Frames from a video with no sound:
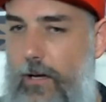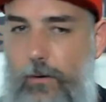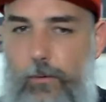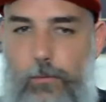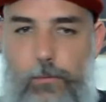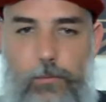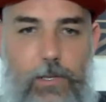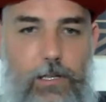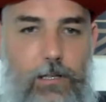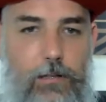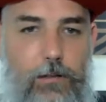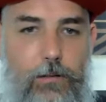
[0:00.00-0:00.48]

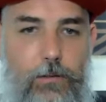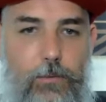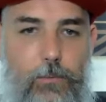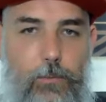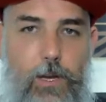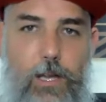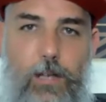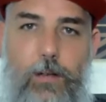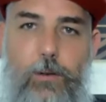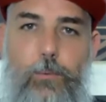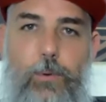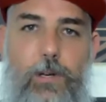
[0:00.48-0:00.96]
We
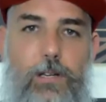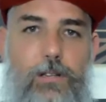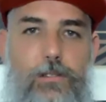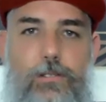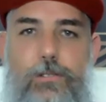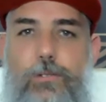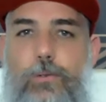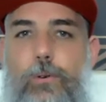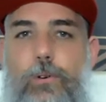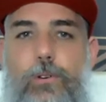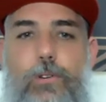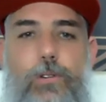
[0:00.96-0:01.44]

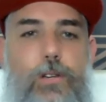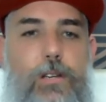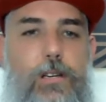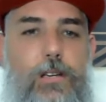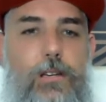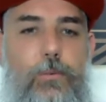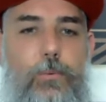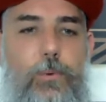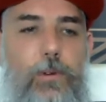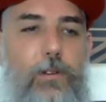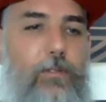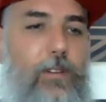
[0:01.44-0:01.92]
just talk
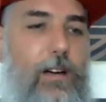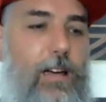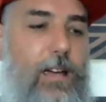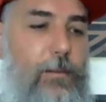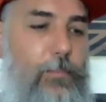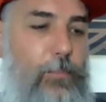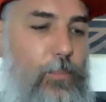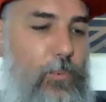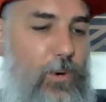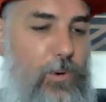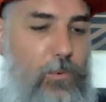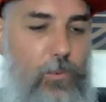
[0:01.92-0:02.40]
shit, we
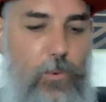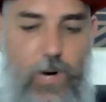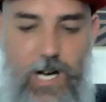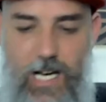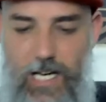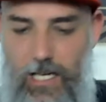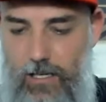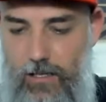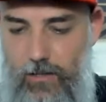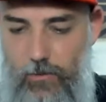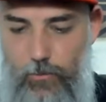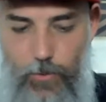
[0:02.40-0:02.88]
vape, we
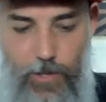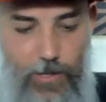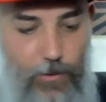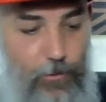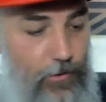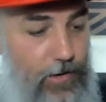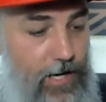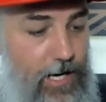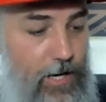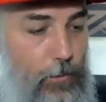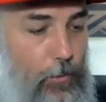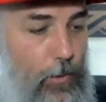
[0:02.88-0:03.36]
wick, we
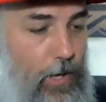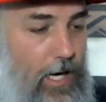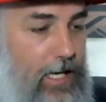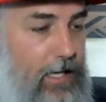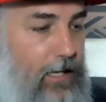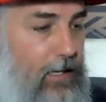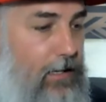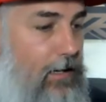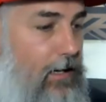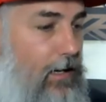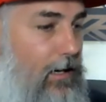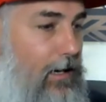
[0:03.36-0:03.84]

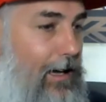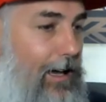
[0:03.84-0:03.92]
re-wick,